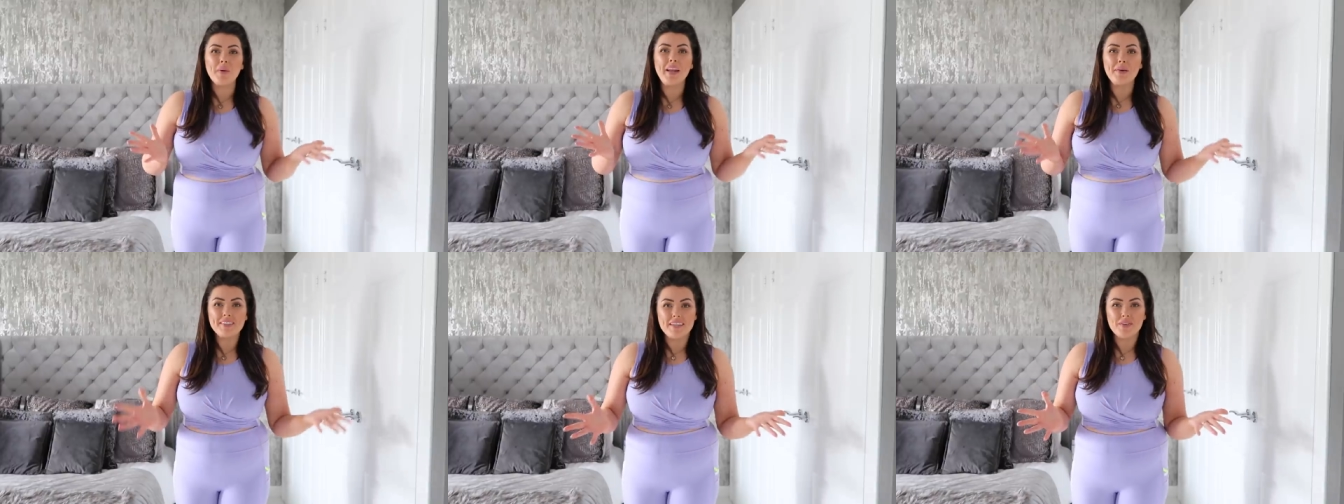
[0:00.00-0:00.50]
when
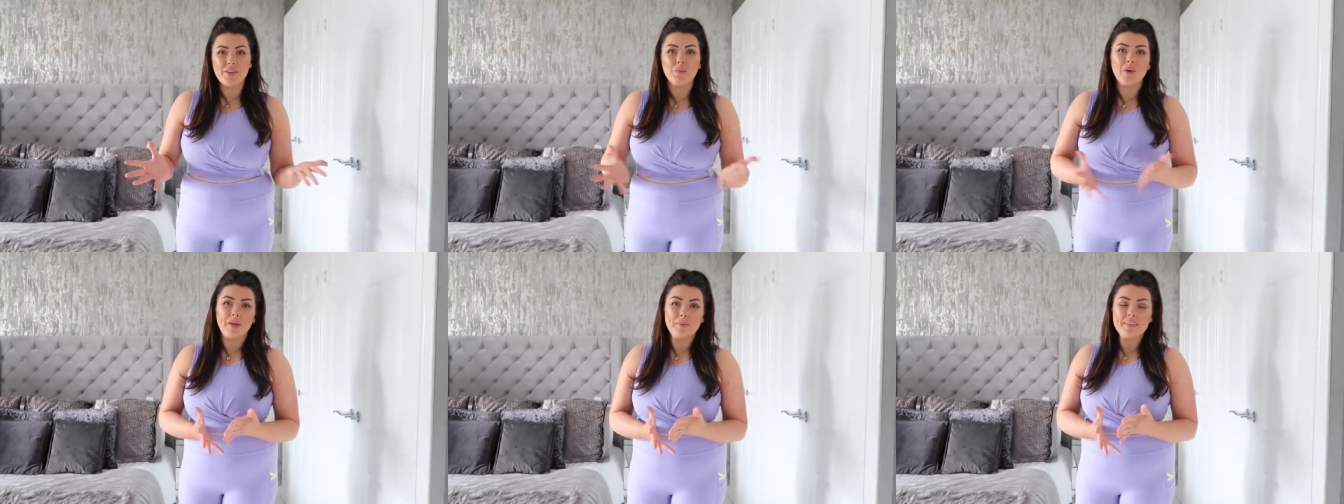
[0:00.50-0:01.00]
I said on the
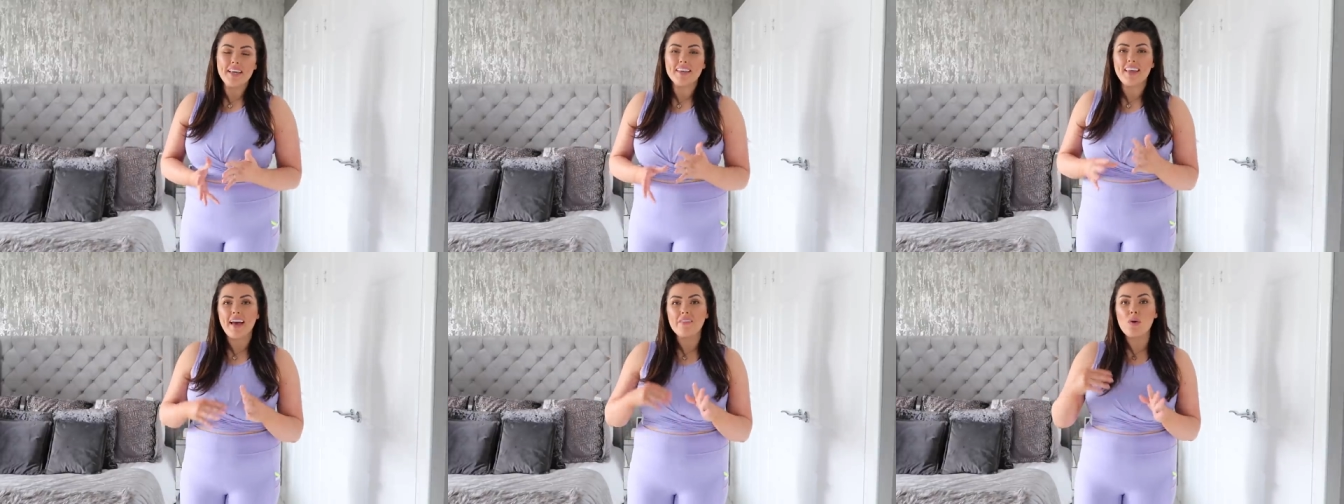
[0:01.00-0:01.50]
website
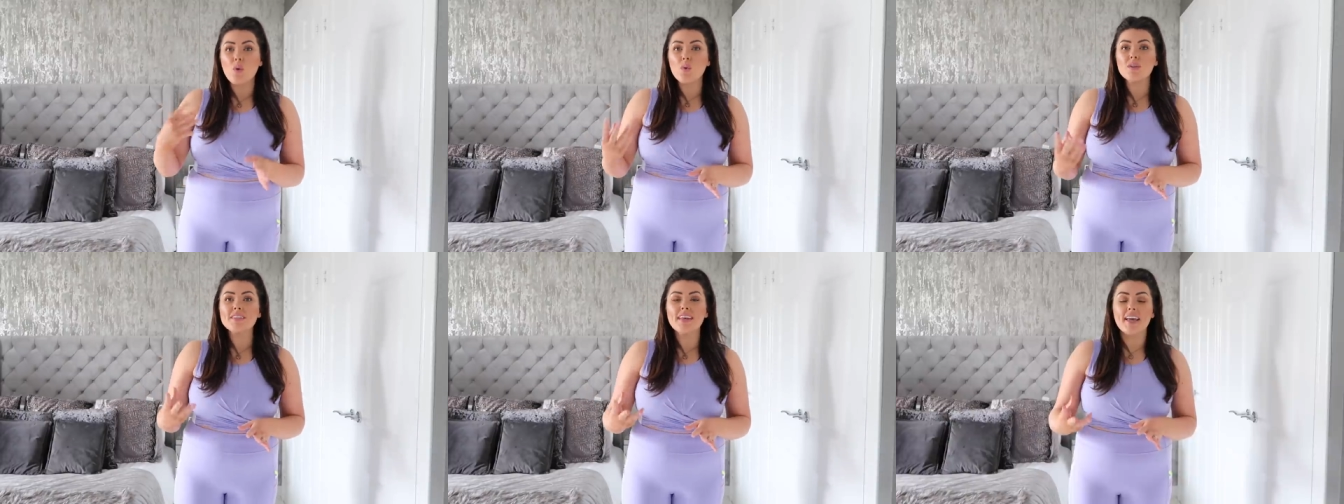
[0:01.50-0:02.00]
they have a
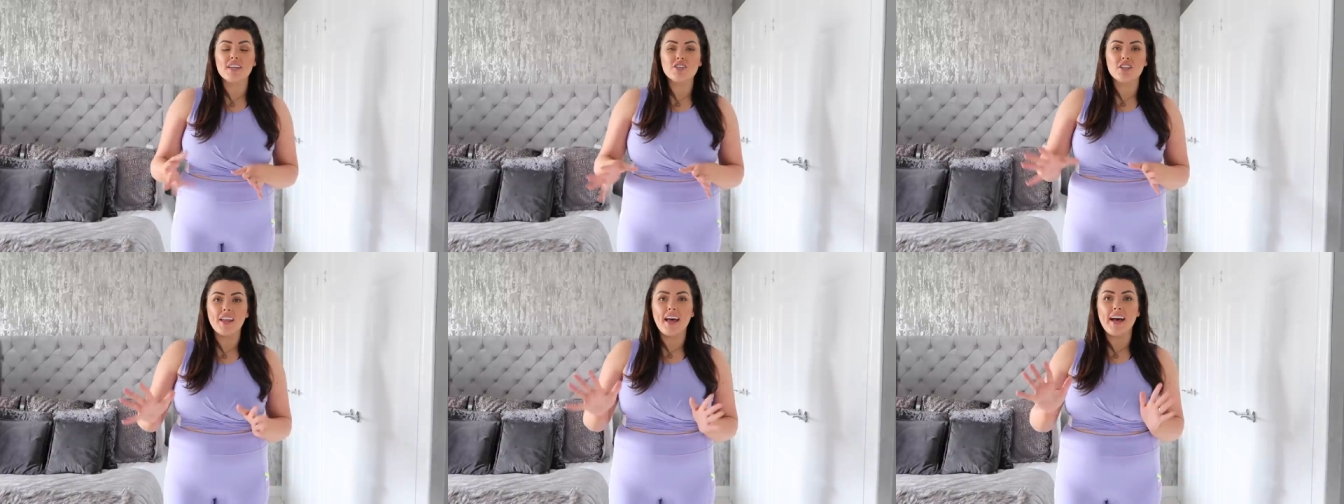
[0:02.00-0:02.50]
whole
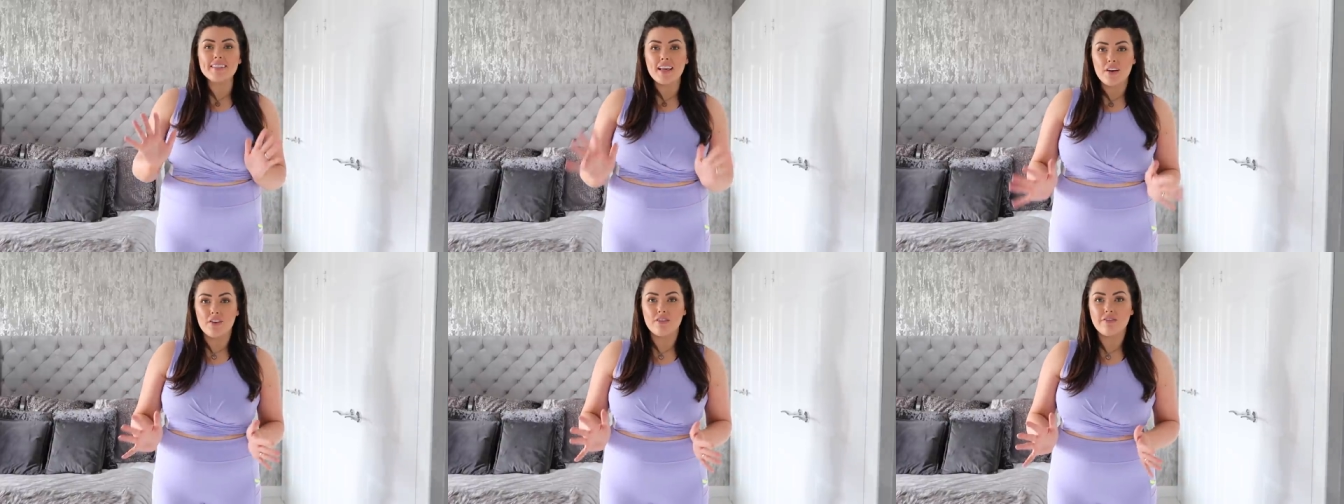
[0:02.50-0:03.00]
section that has
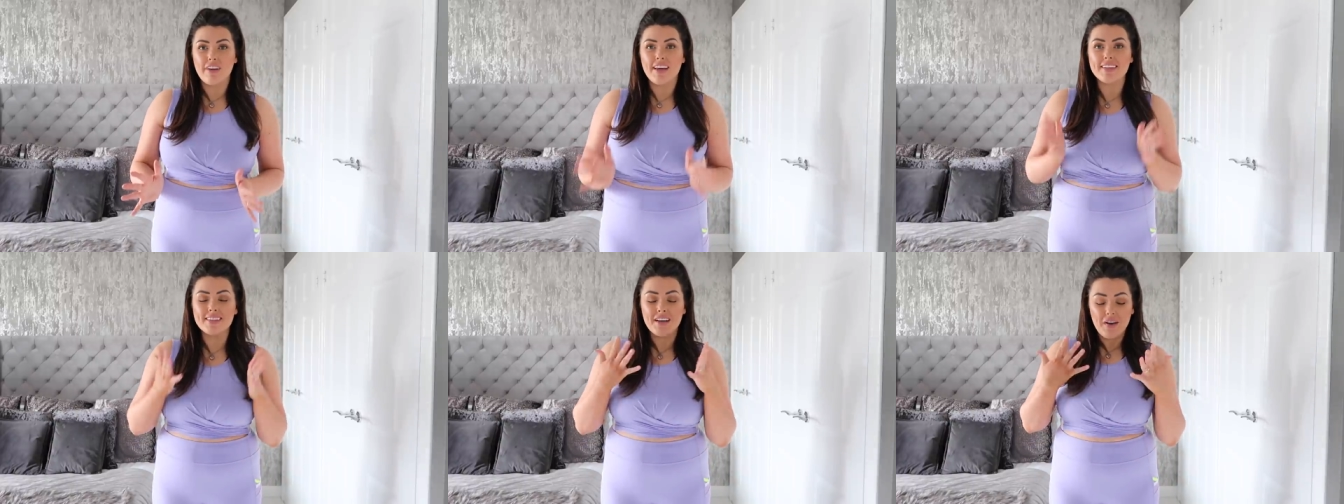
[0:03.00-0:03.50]

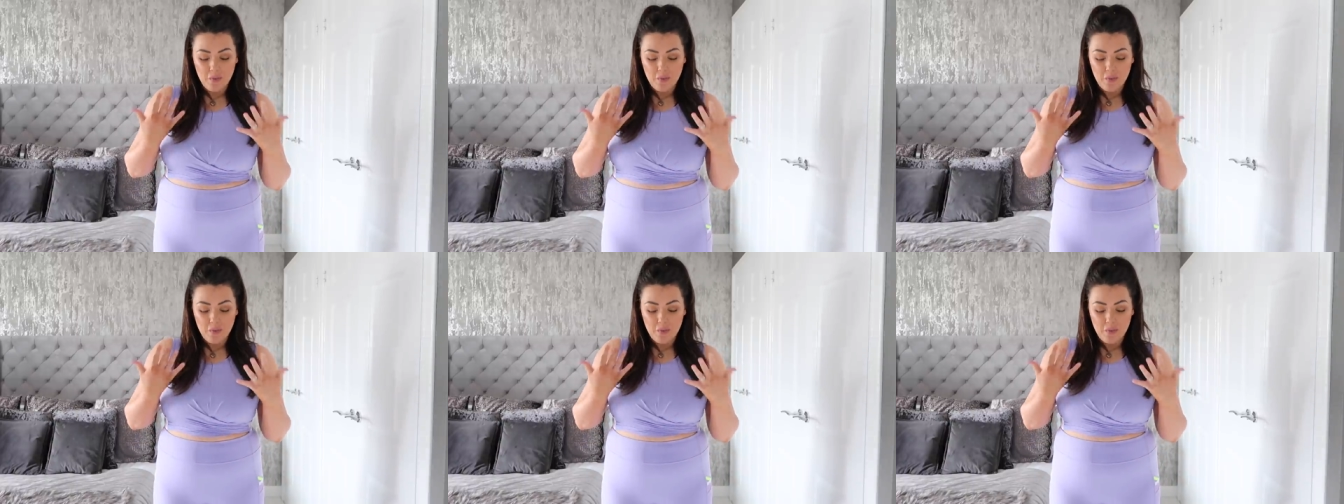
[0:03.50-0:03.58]
outfits?